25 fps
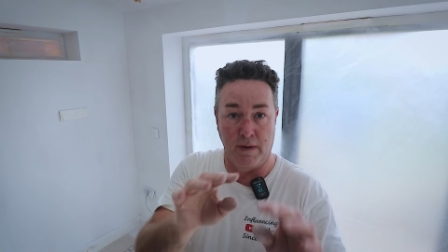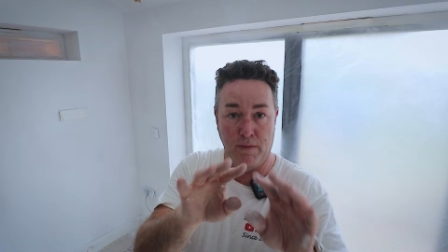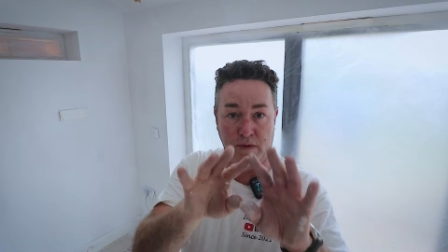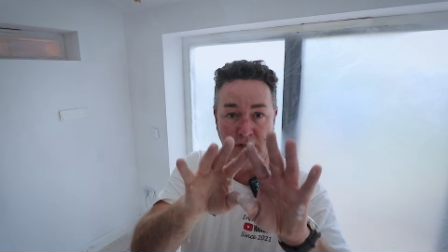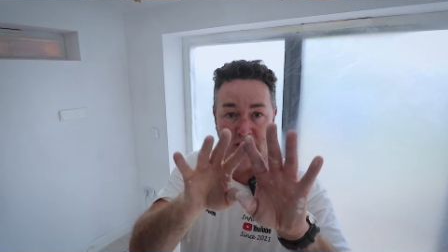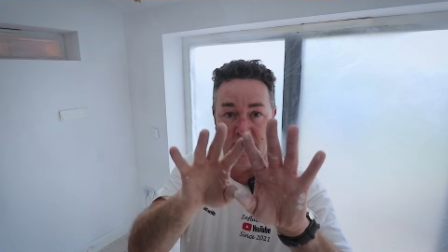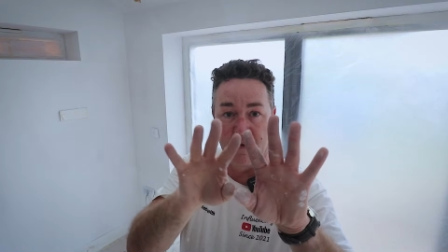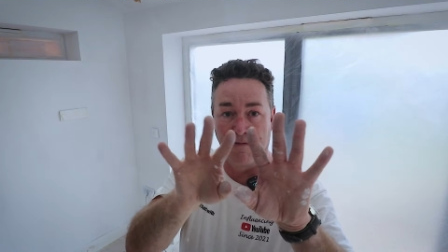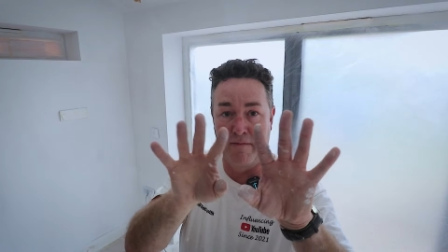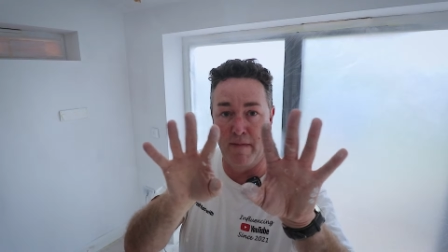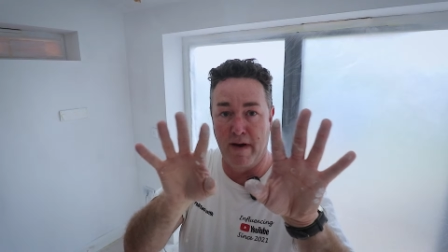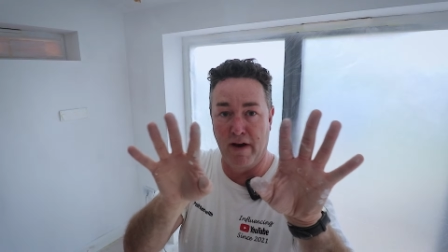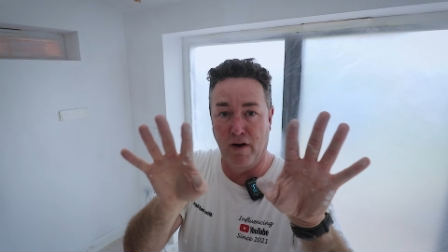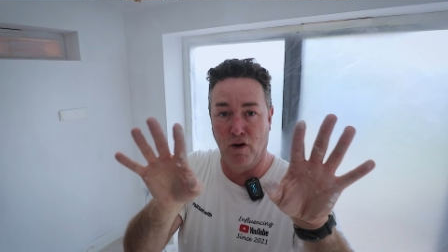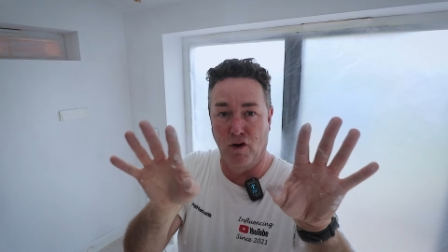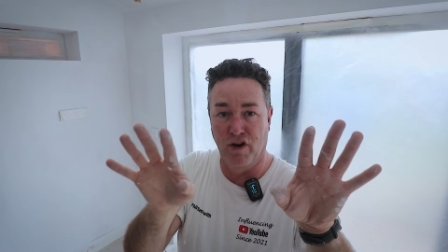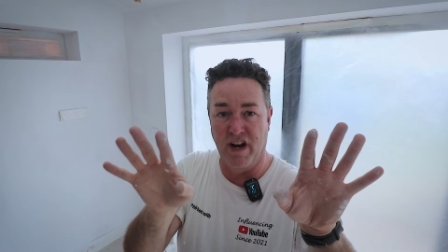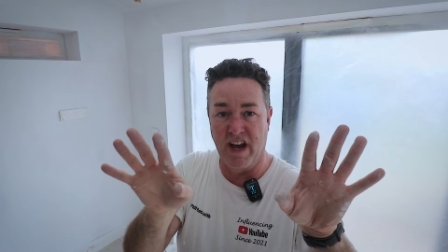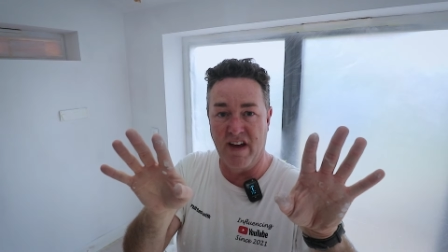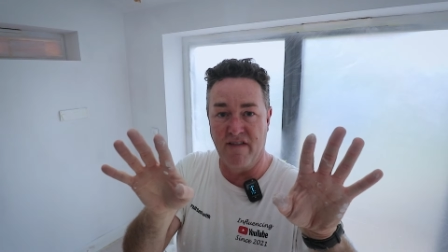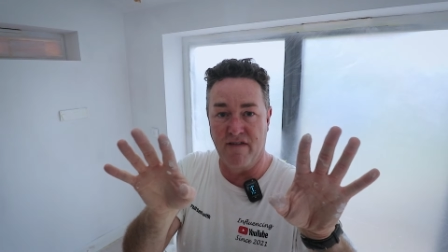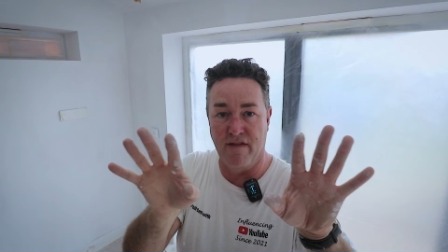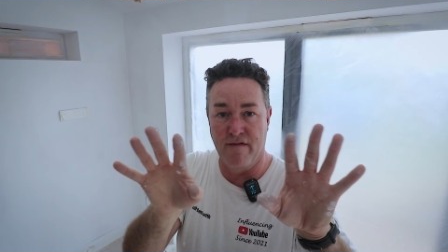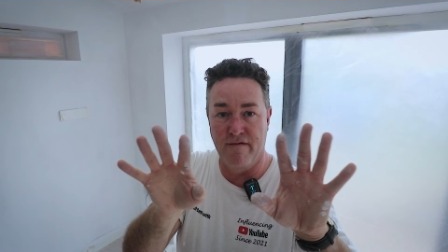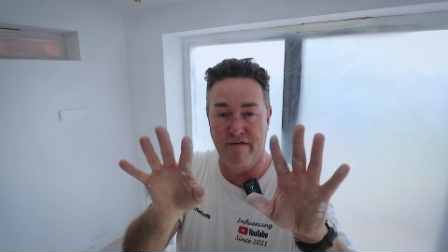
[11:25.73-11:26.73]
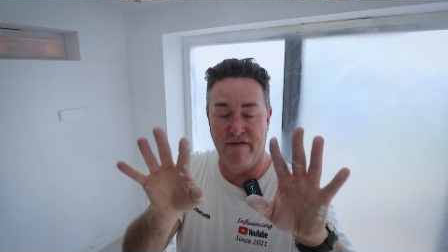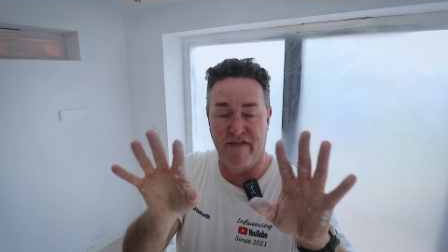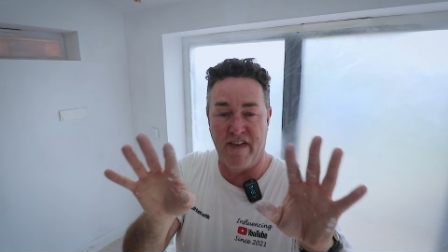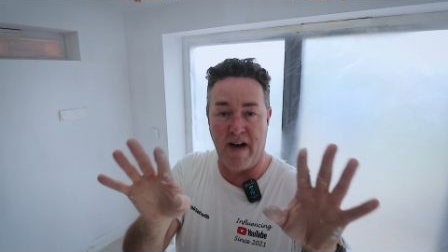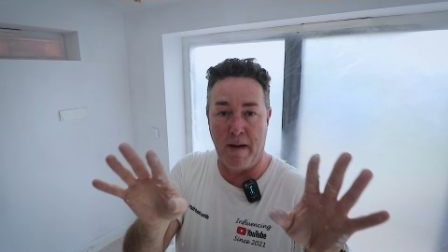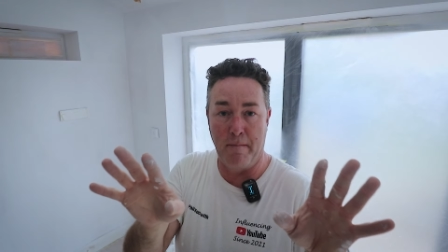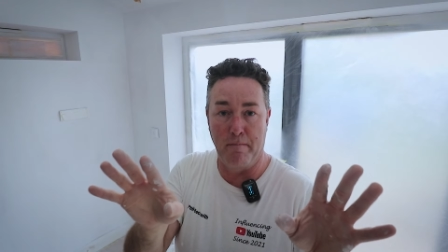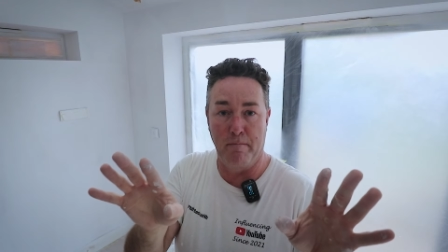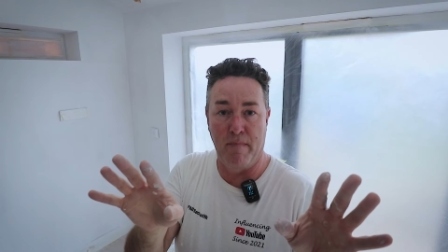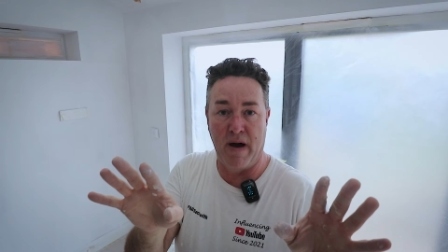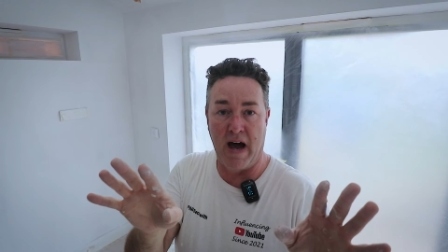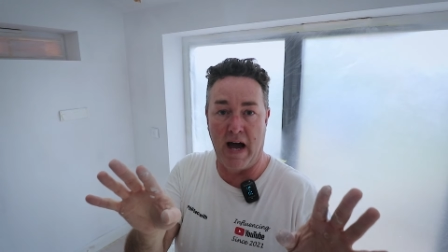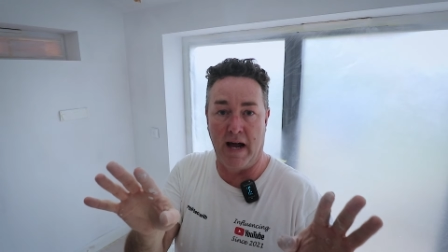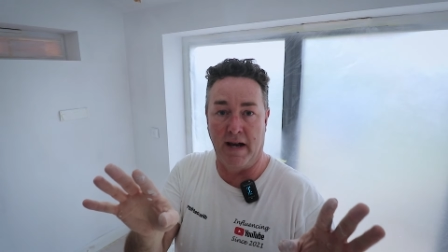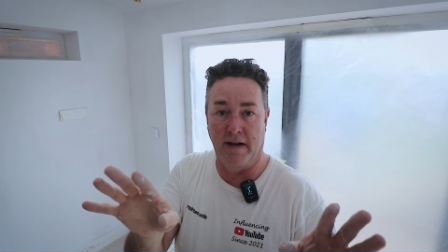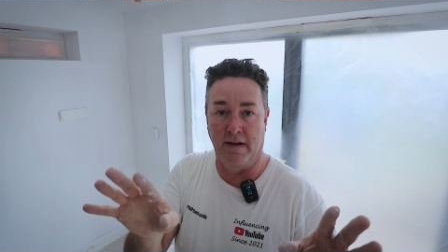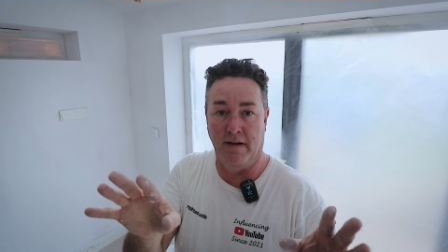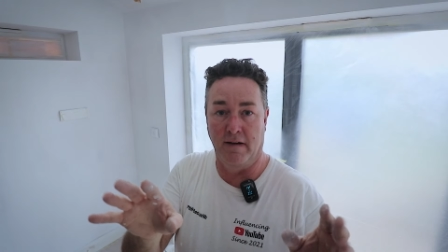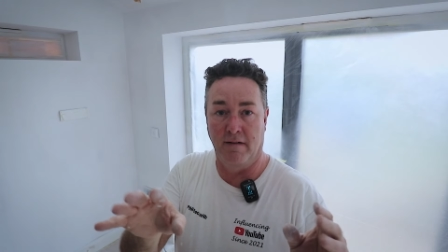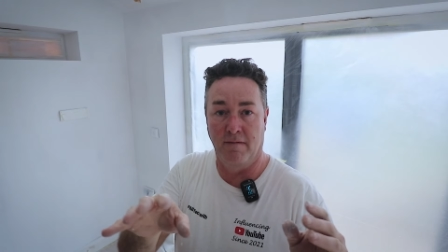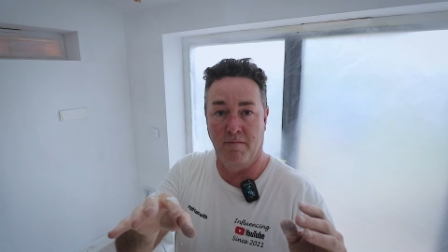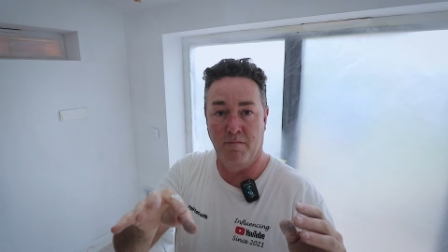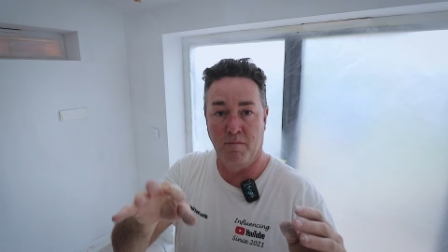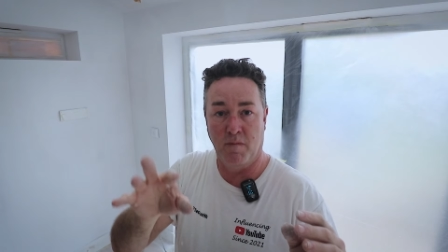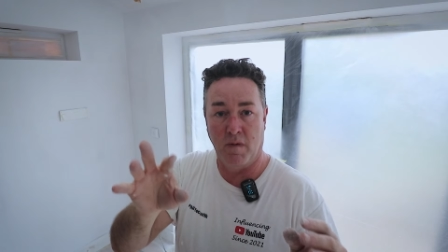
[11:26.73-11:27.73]
It was giving me an uneven fan
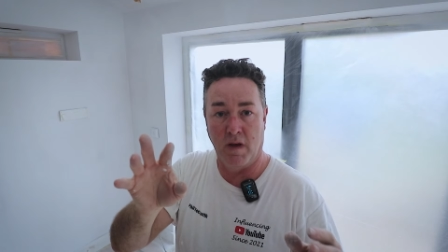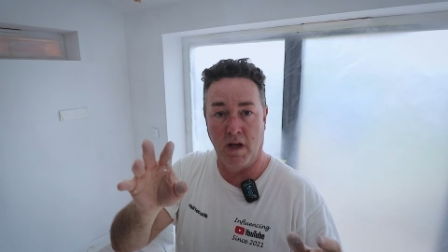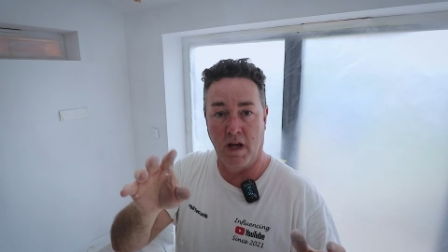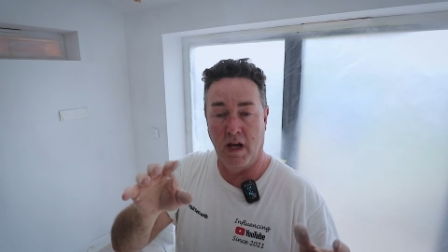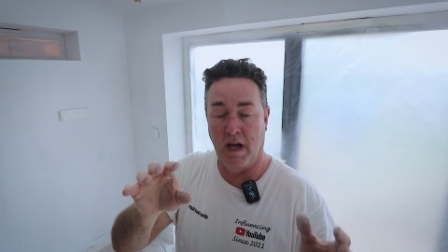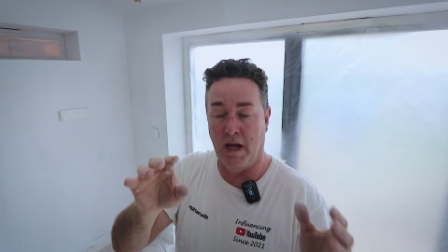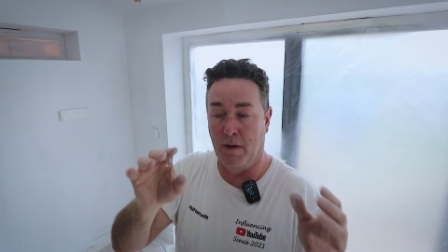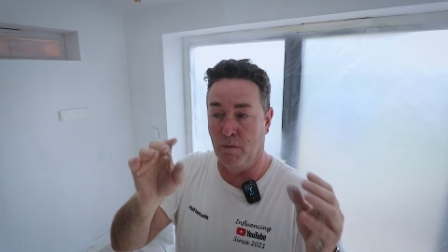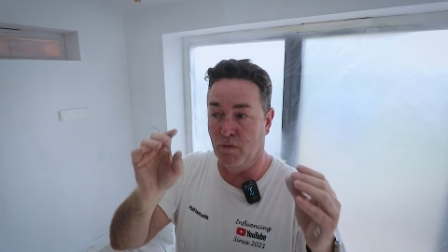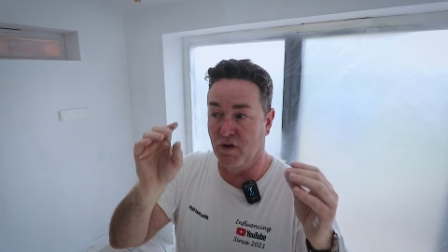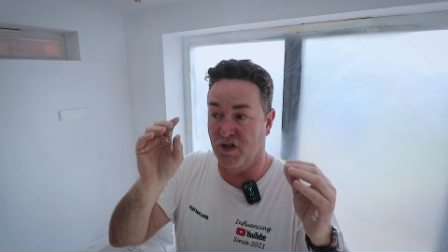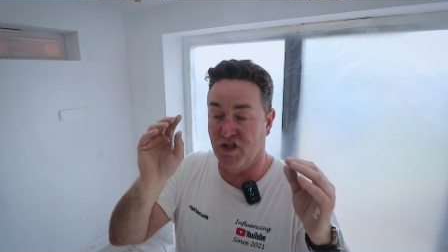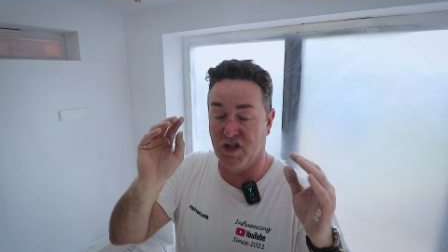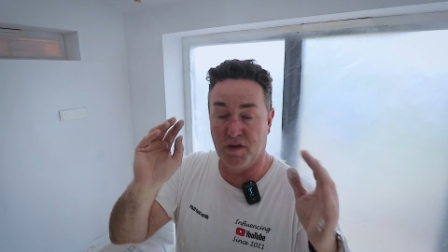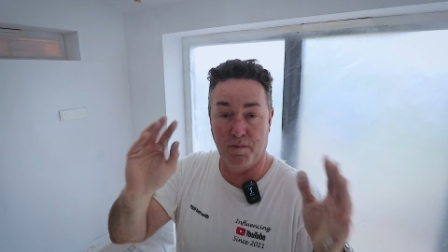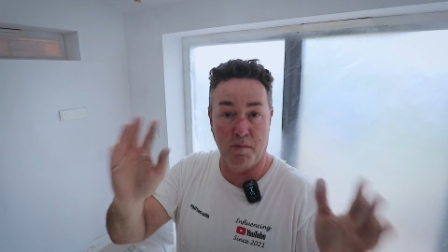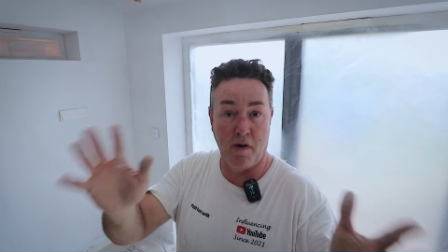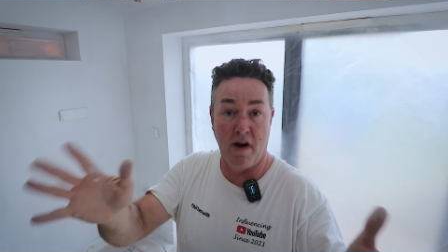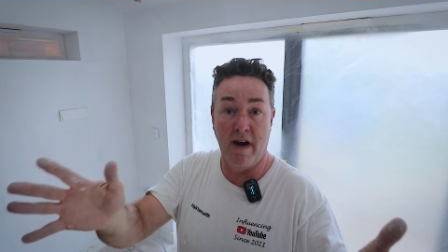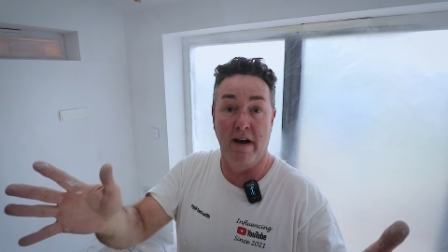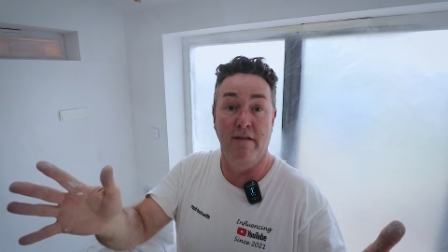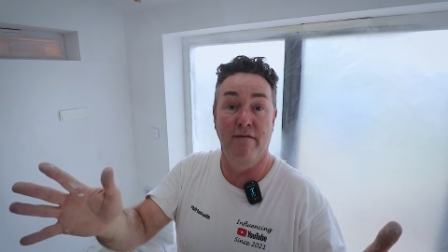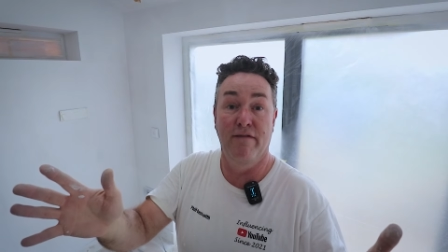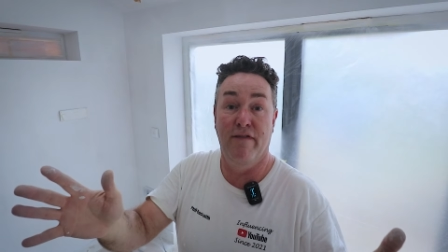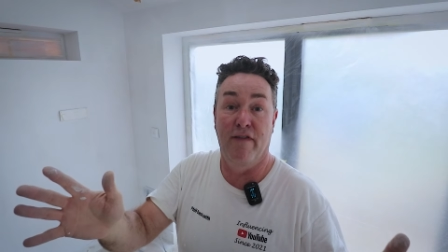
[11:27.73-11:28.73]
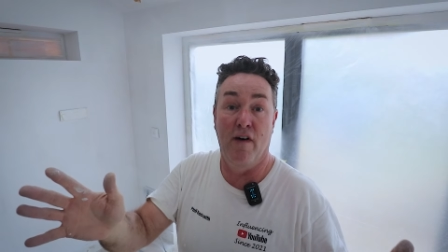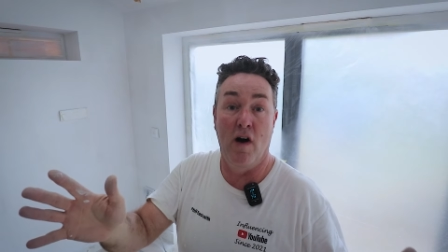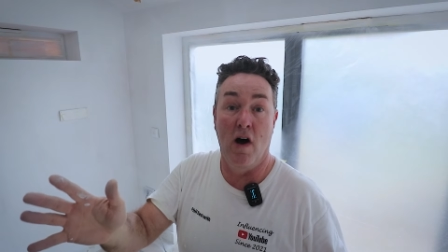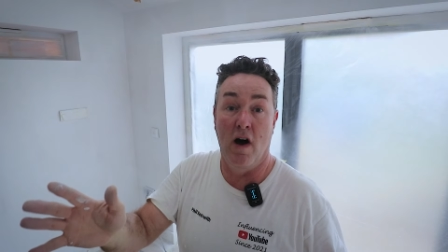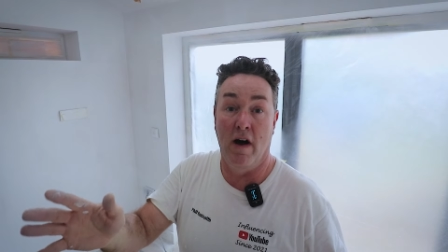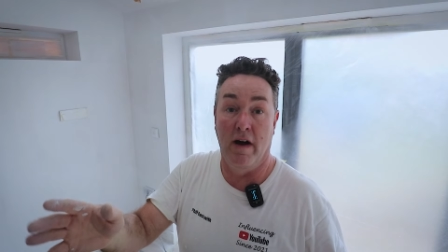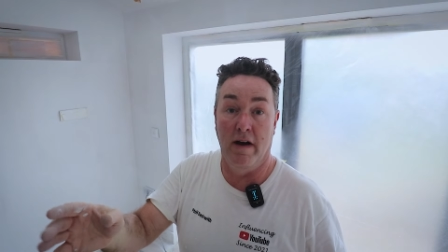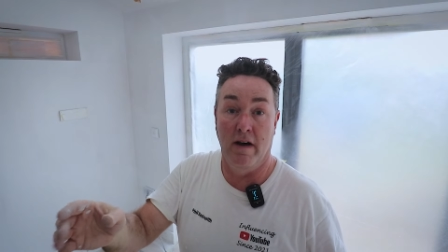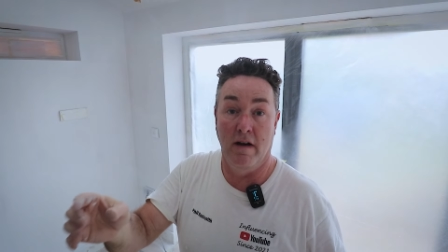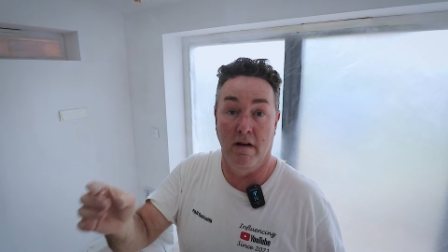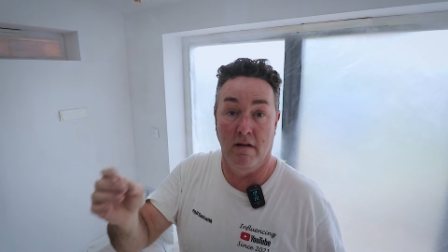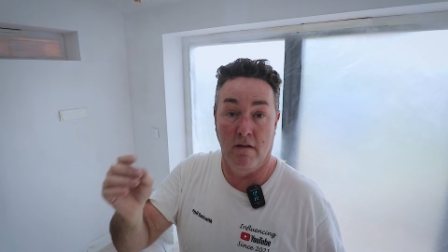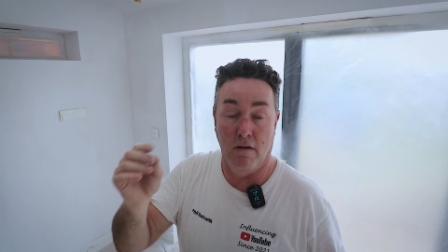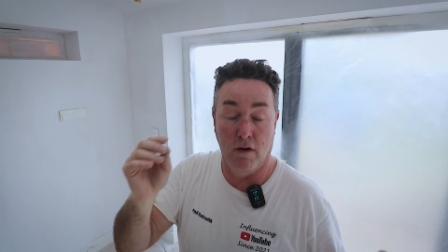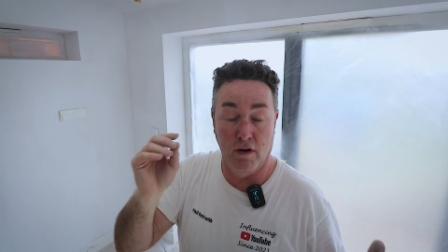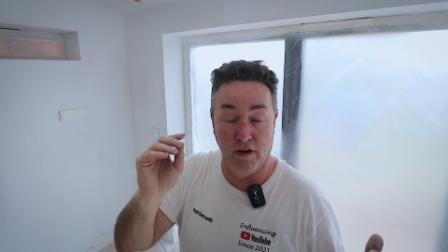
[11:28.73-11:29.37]
pattern it was spraying fine,